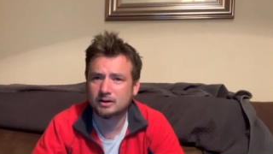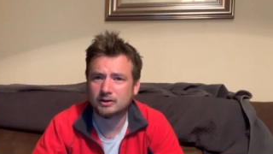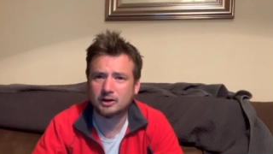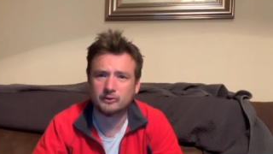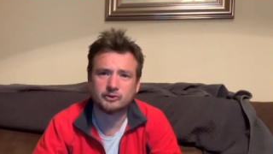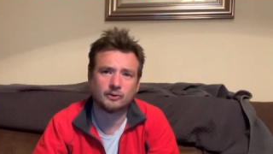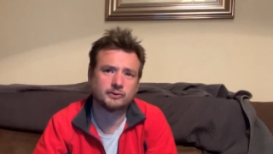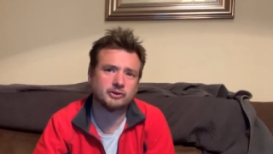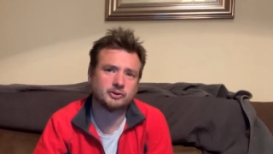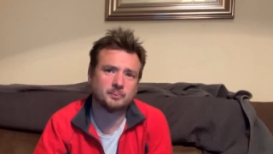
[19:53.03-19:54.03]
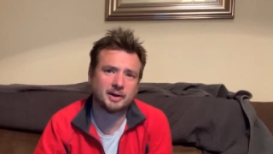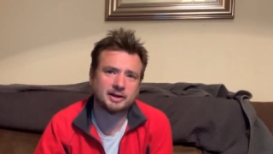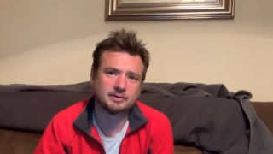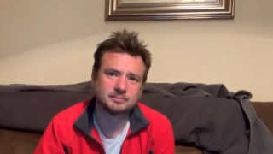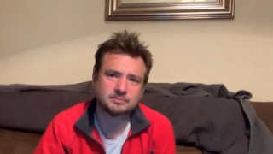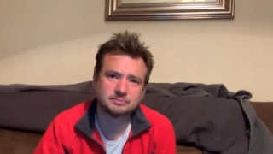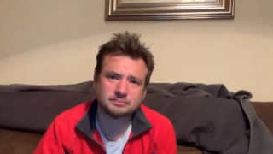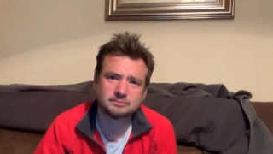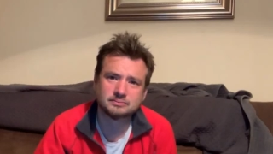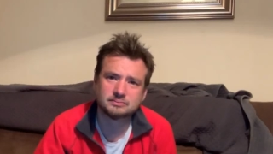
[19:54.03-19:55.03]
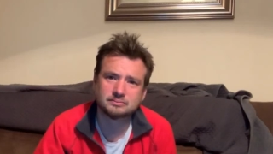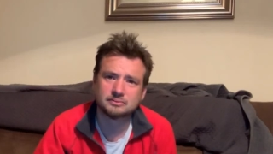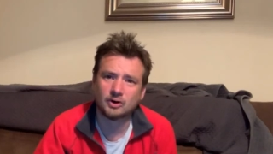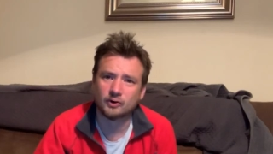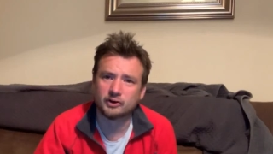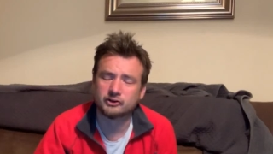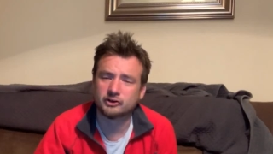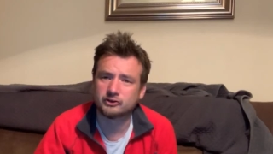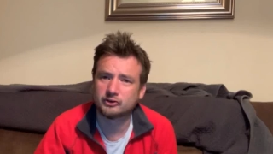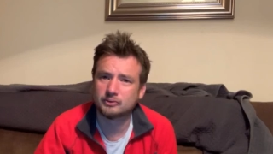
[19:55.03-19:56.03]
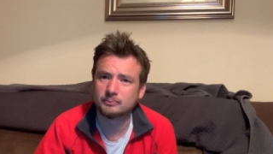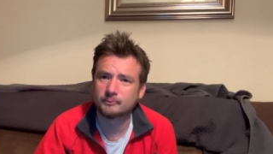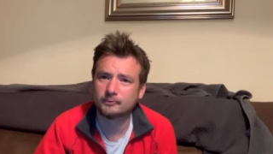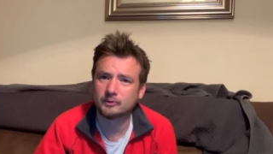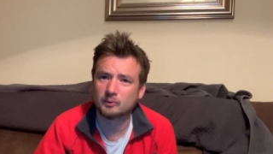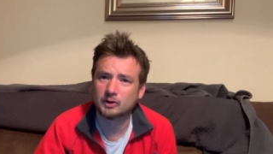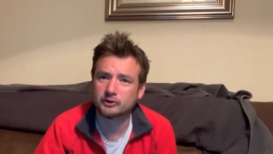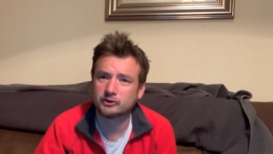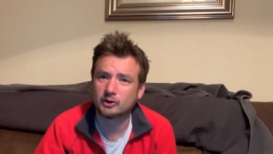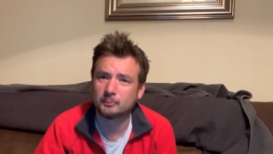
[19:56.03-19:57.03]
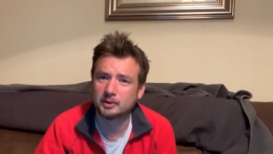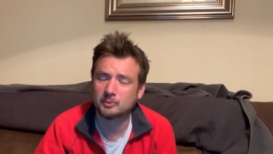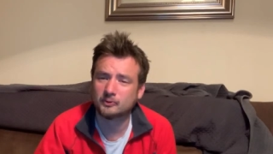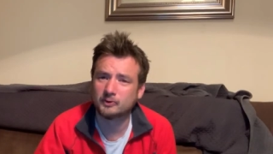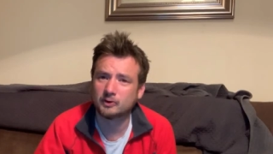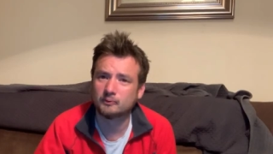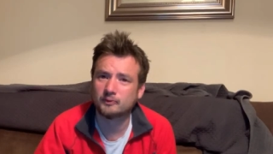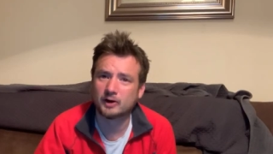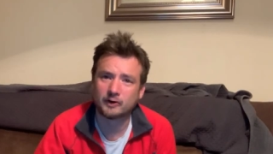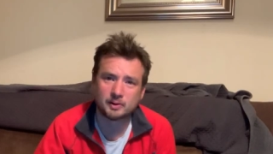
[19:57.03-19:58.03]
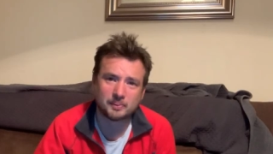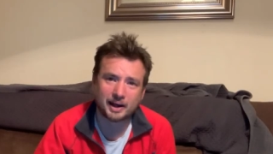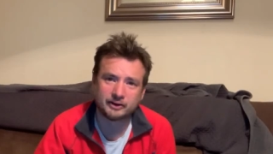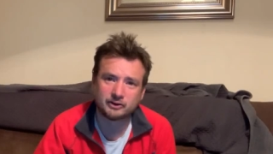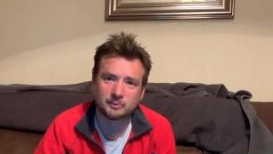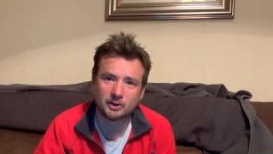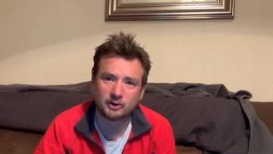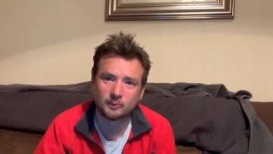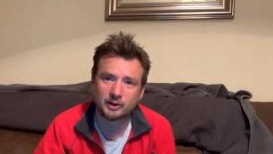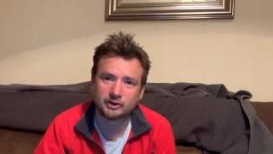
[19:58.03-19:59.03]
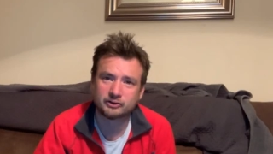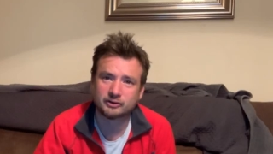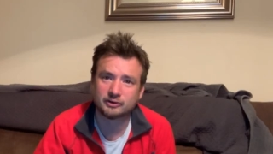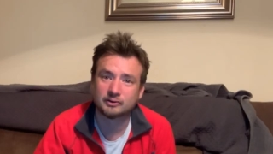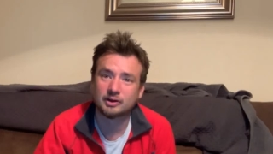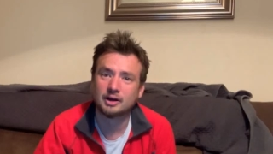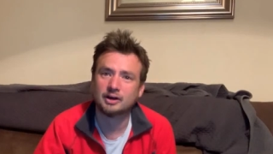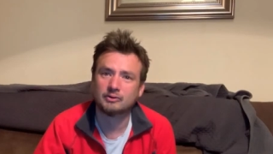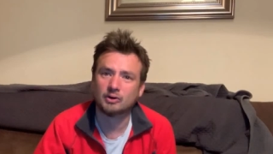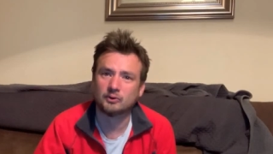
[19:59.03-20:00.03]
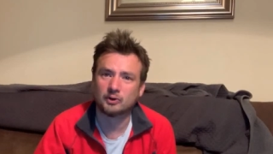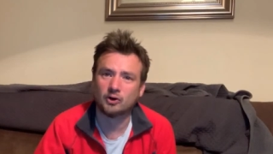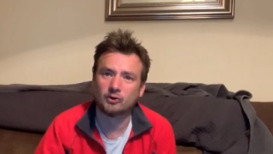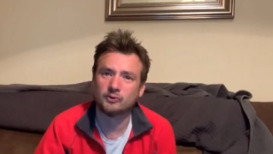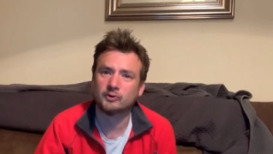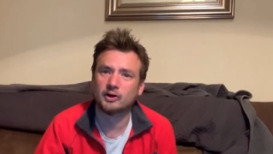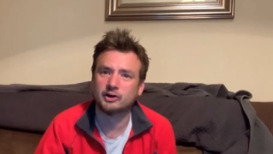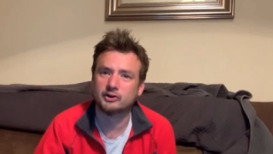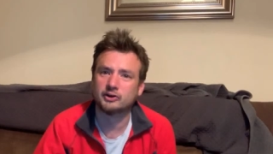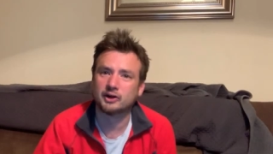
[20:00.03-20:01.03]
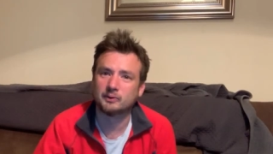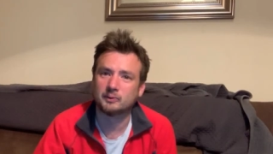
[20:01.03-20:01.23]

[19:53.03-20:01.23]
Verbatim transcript: There is often debate on this issue, where some people feel very abandoned by the West and rather horrified that they